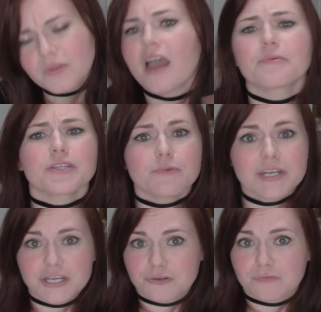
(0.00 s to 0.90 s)
I really want
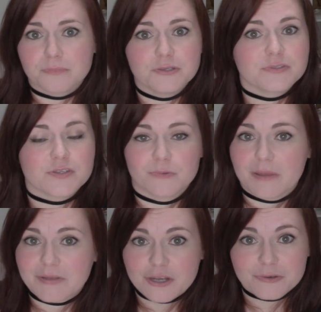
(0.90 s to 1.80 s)
to hear from you, so
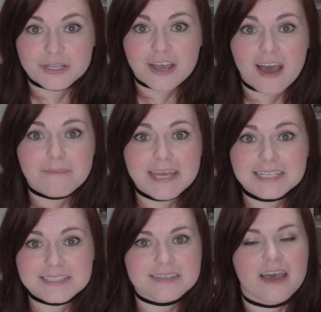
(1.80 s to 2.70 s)
let me know in the
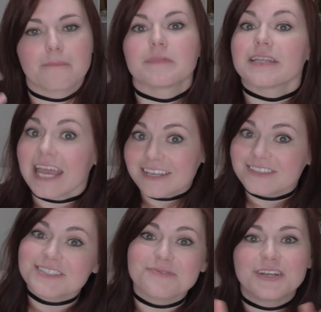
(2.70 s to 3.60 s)
comments. Like
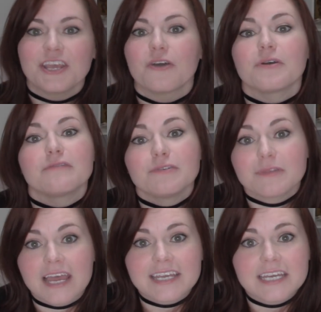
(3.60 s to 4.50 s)
this video if you
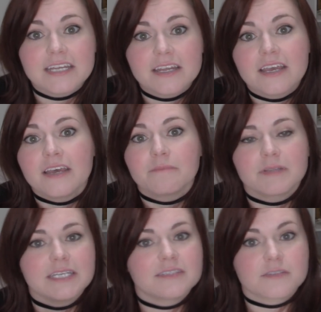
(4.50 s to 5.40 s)
like it.
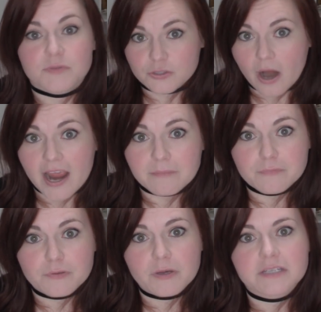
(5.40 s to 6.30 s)
Please subscribe
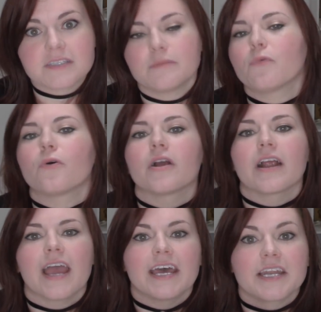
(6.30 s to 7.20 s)
if you want to see more,
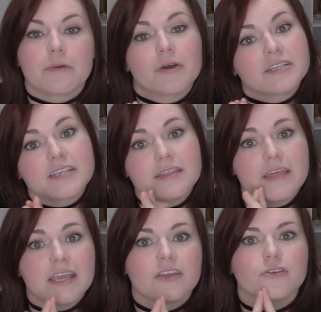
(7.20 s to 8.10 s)
and I want to say
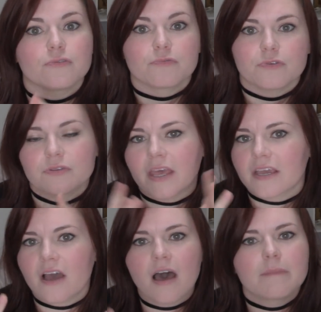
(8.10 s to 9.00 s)
thank you for
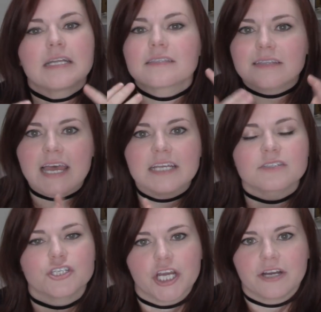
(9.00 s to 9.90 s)
comments,
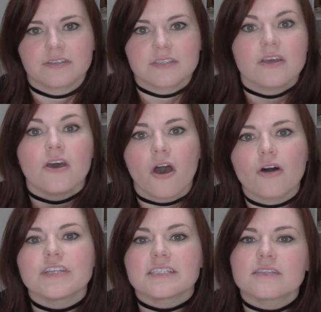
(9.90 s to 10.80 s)
likes, shares.
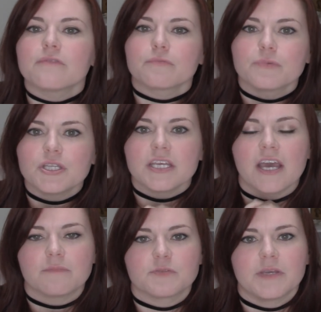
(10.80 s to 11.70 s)
All that stuff really
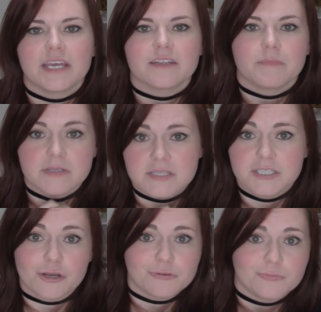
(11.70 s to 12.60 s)
helps me get the
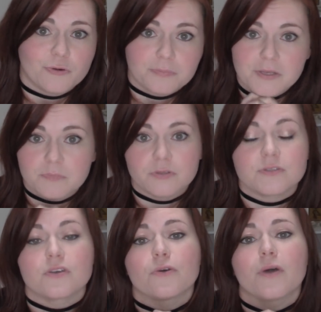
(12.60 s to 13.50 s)
message out to more people,
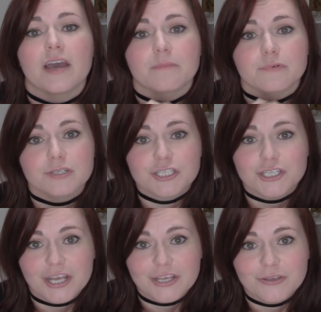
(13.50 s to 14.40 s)
so I
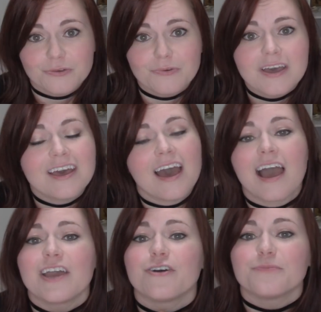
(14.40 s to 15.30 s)
appreciate you.
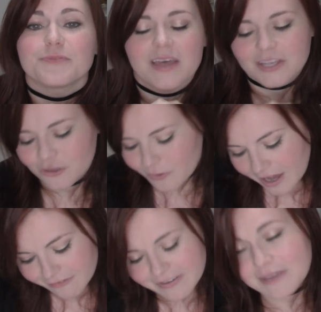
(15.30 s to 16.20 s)
I hope that you
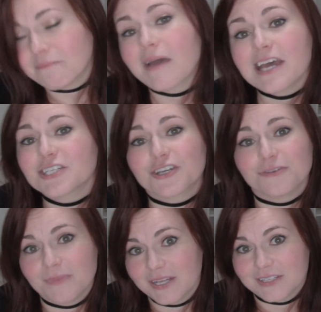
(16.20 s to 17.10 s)
have a magical
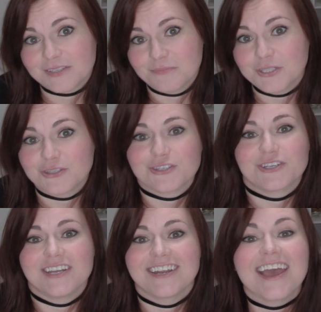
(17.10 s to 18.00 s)
month,
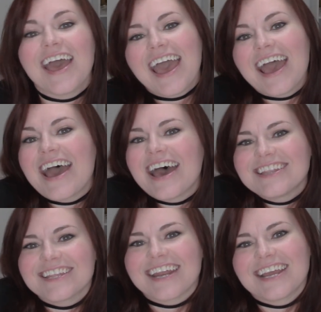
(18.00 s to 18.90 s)
Magician,
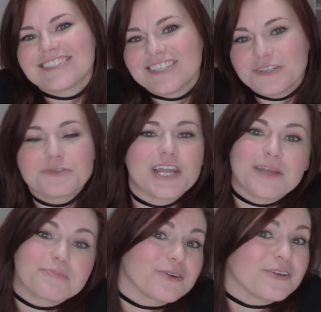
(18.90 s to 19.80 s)
and that I see you in
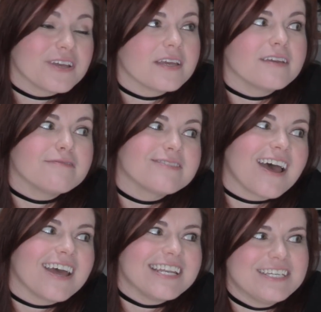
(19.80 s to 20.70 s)
April, if
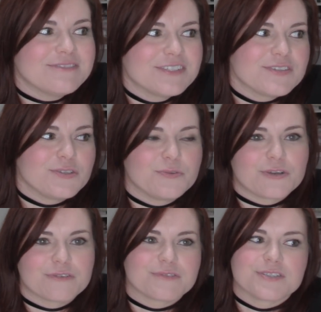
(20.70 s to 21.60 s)
not even
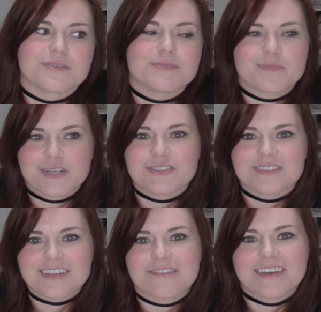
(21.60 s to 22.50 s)
sooner, for some special
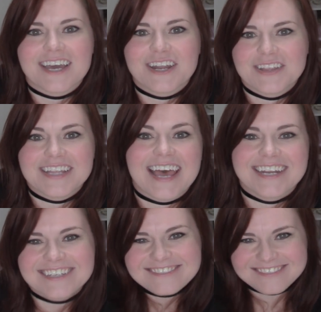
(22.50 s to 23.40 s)
stuff I got on the line.
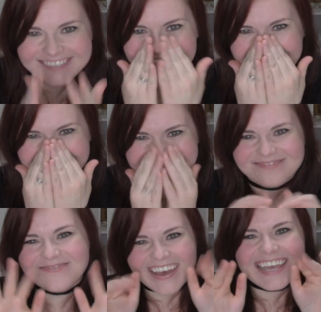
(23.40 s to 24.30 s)
Okay,
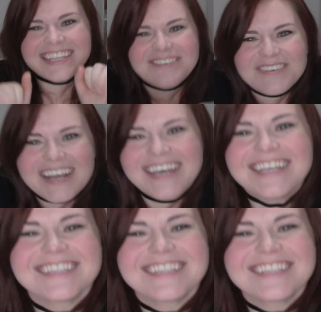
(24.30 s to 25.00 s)
bye, Libra.